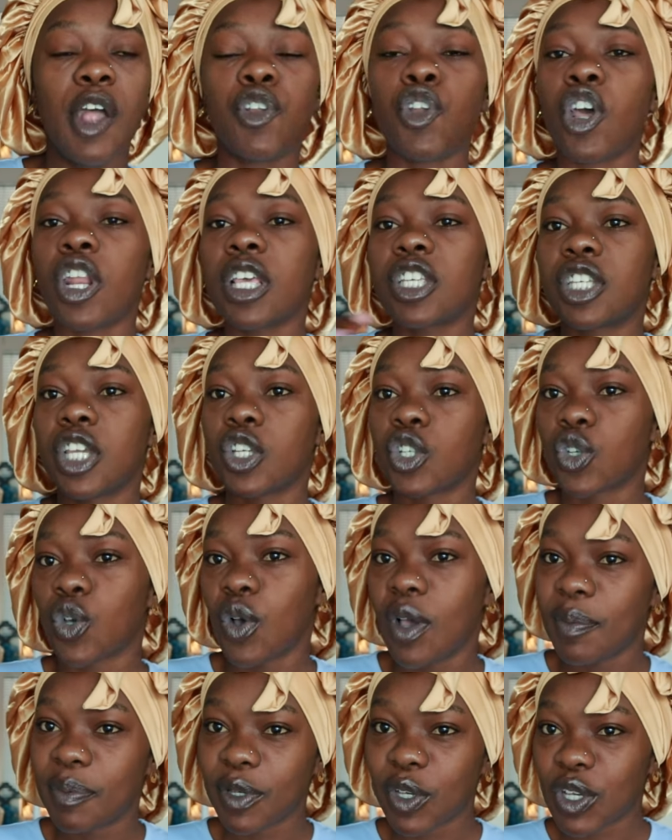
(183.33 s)
not a
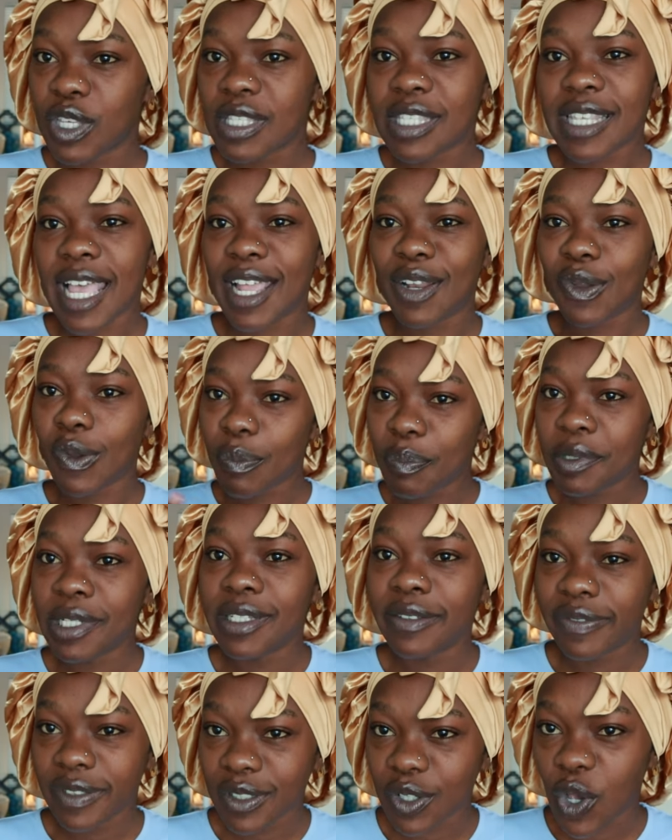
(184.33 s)
churchgoer because I don't
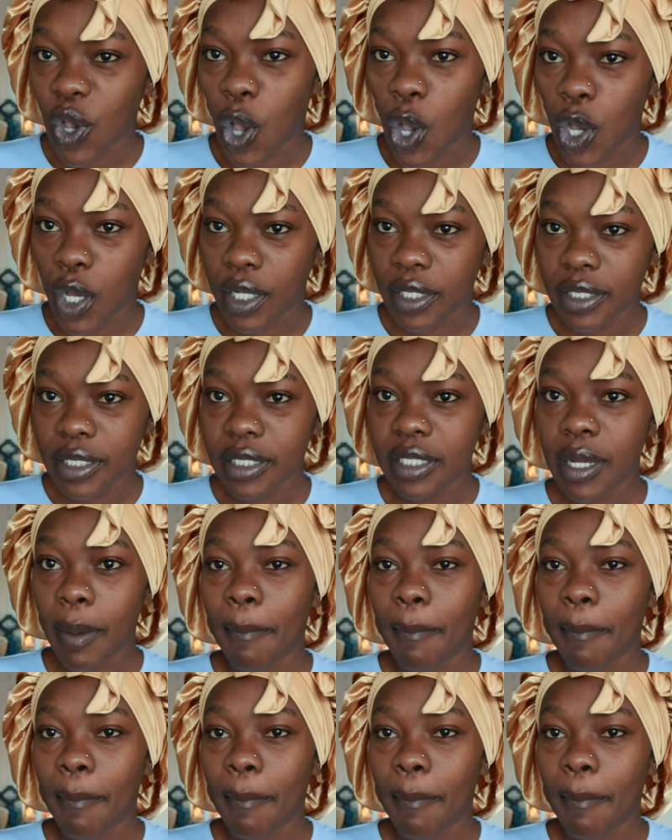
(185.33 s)
believe in God,